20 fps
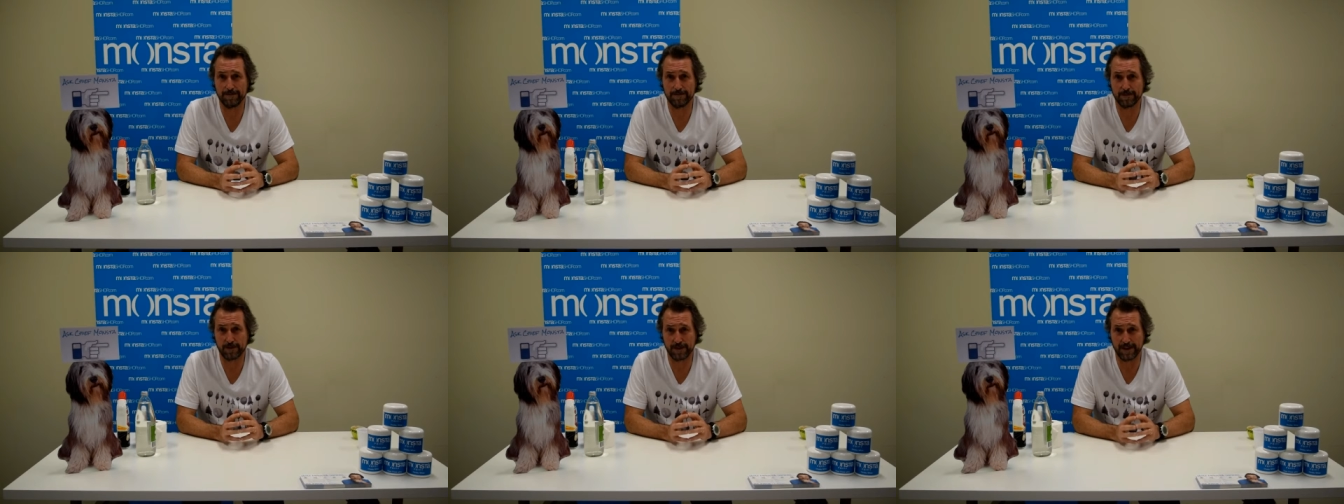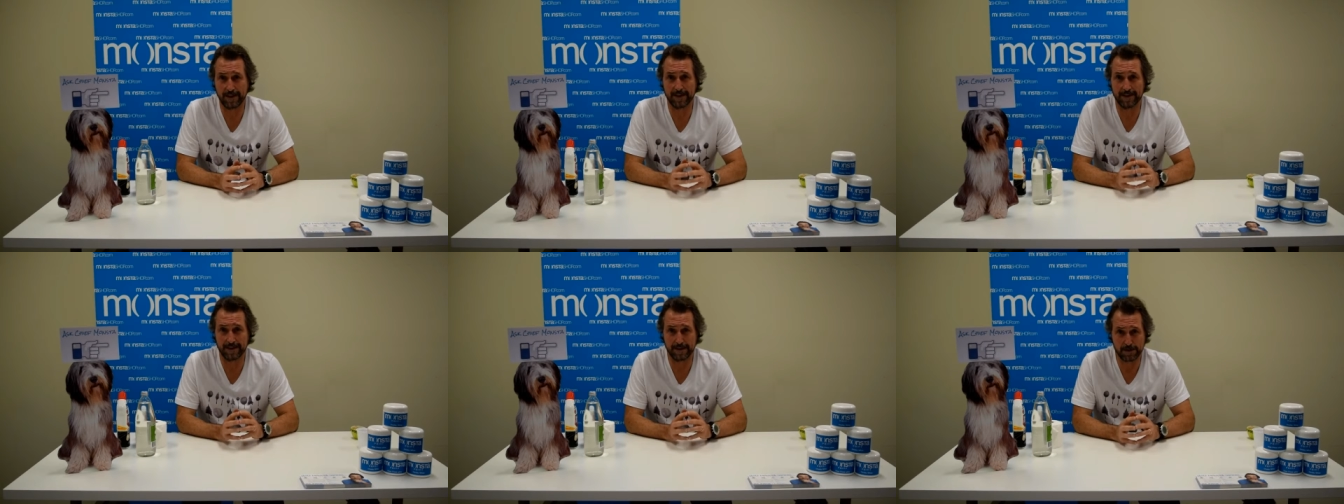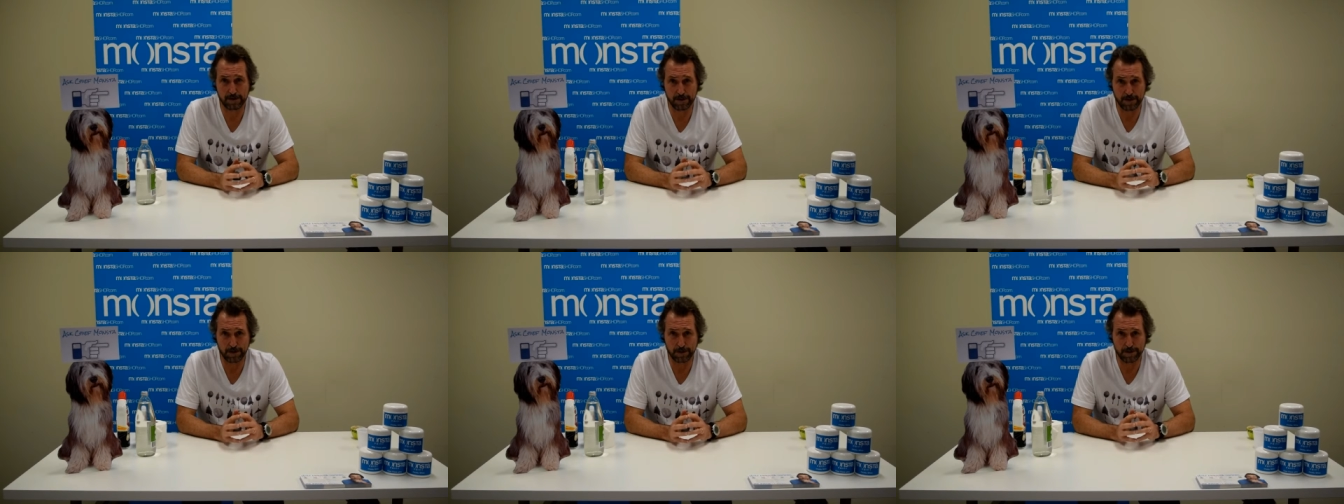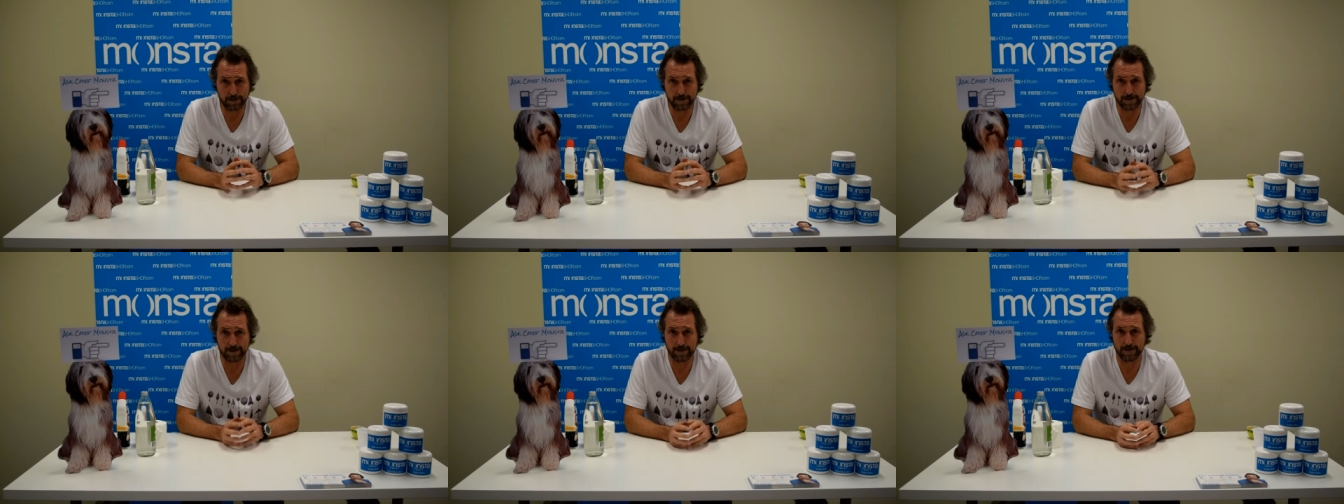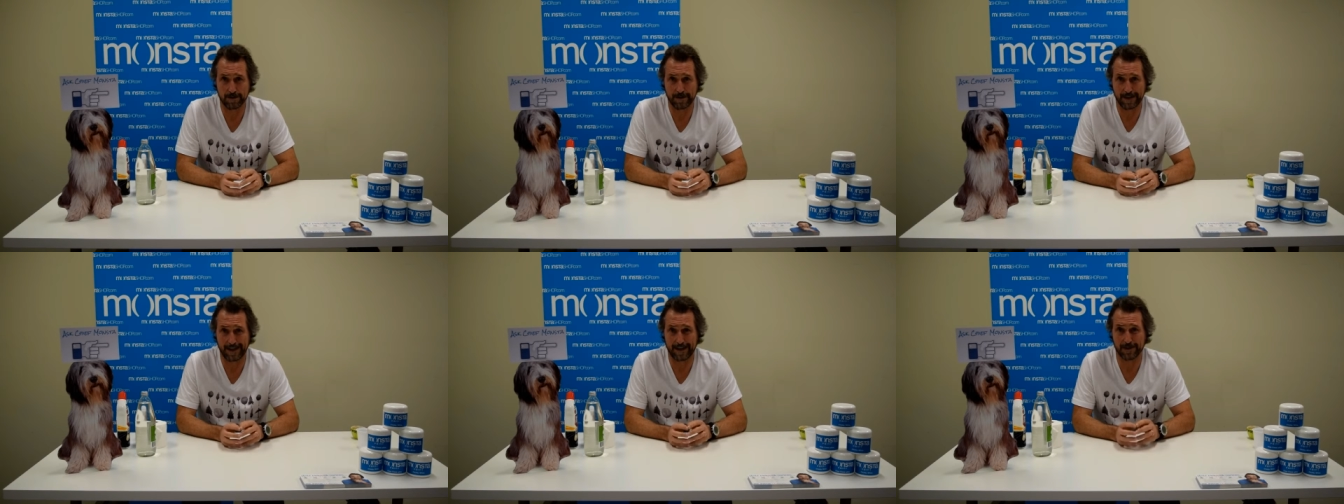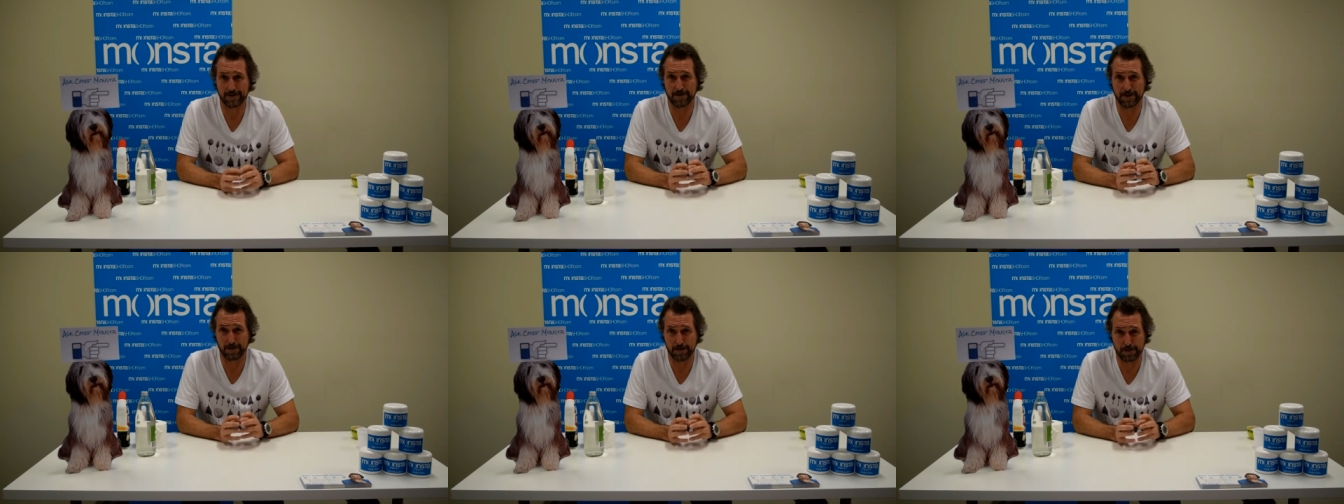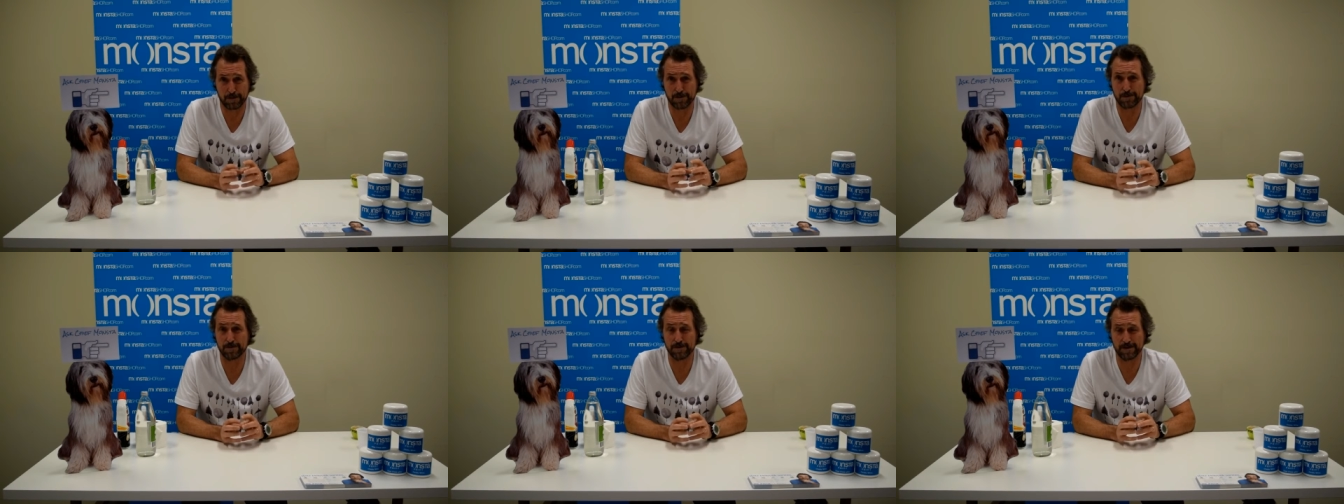sealant is used and it's not a
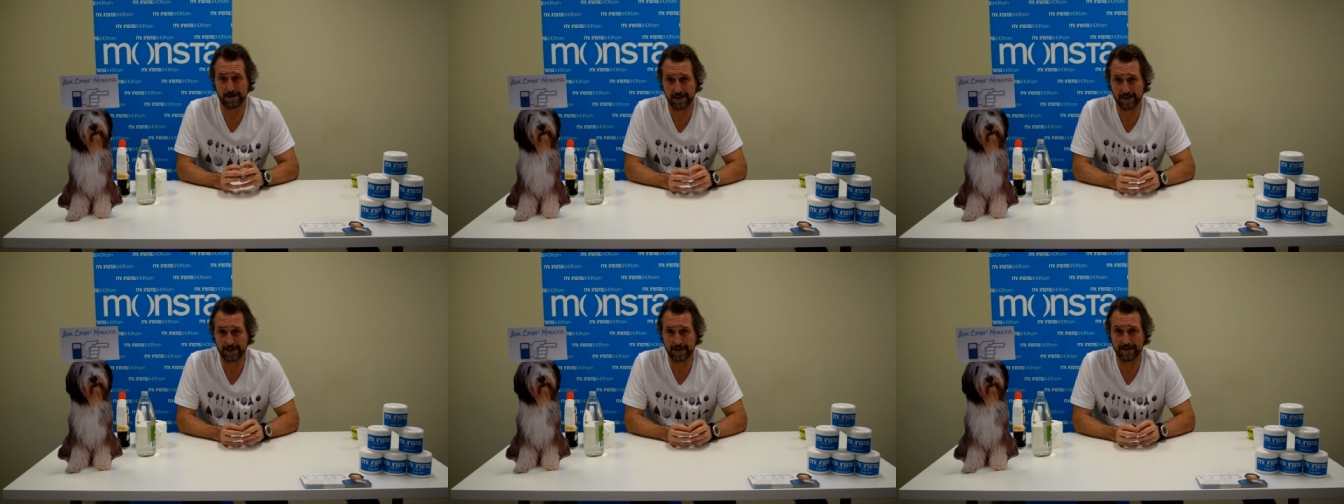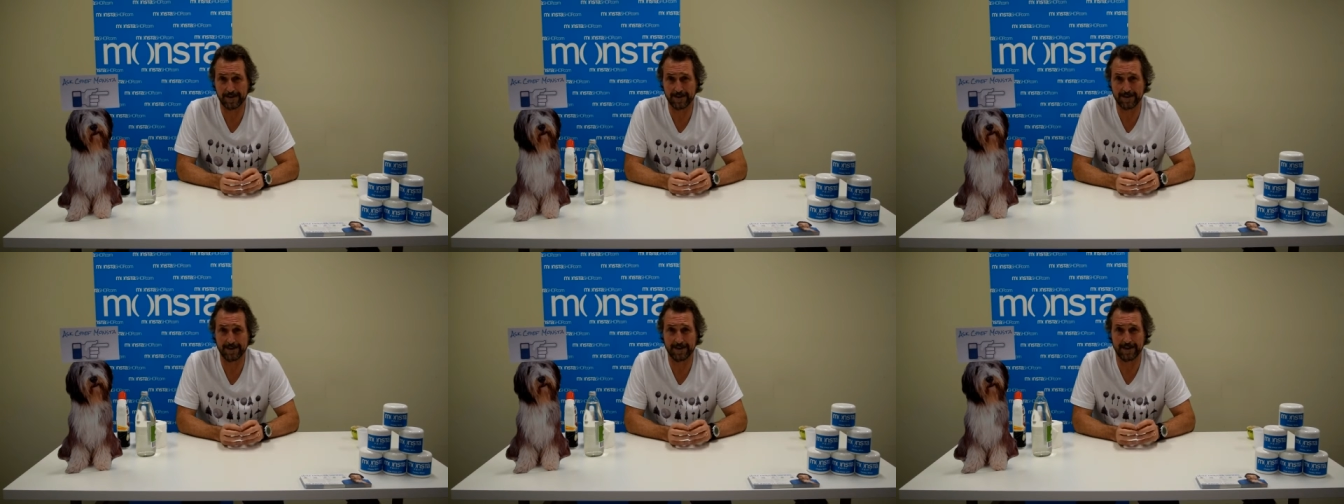true silicon,